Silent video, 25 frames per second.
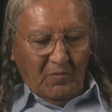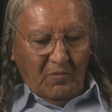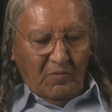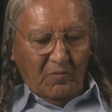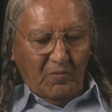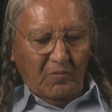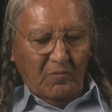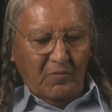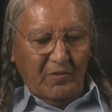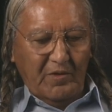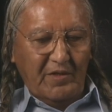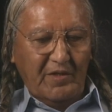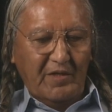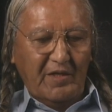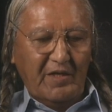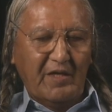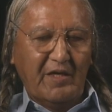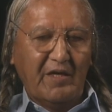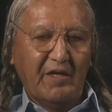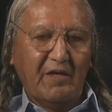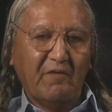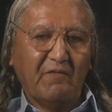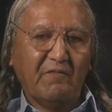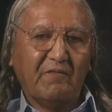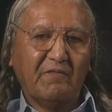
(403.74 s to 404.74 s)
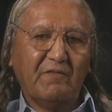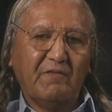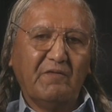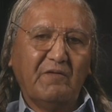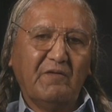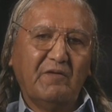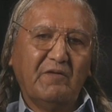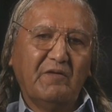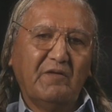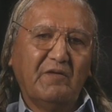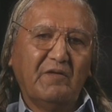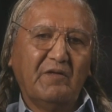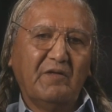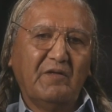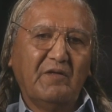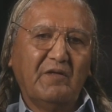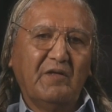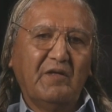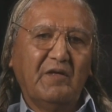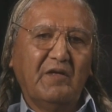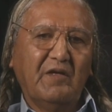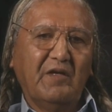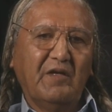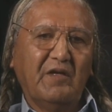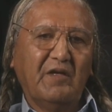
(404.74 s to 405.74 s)
we have
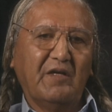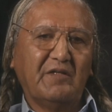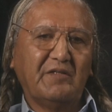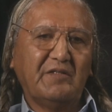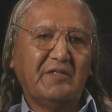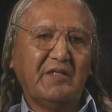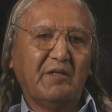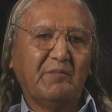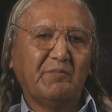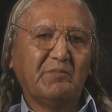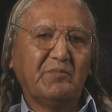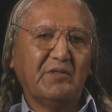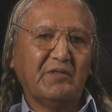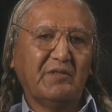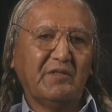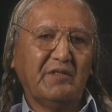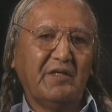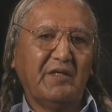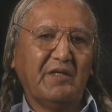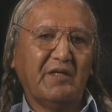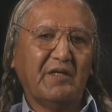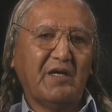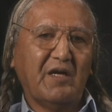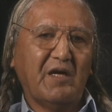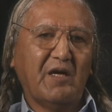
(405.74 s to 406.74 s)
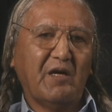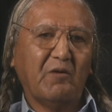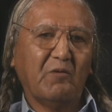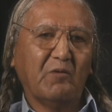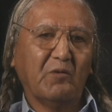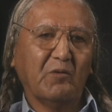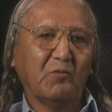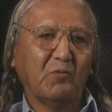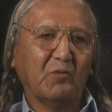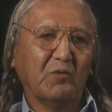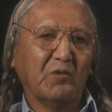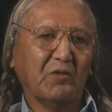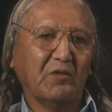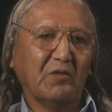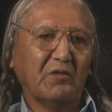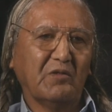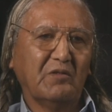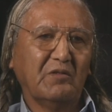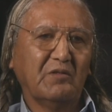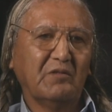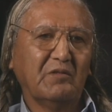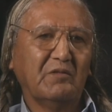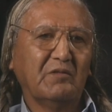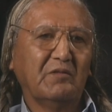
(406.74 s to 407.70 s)
attempted in our work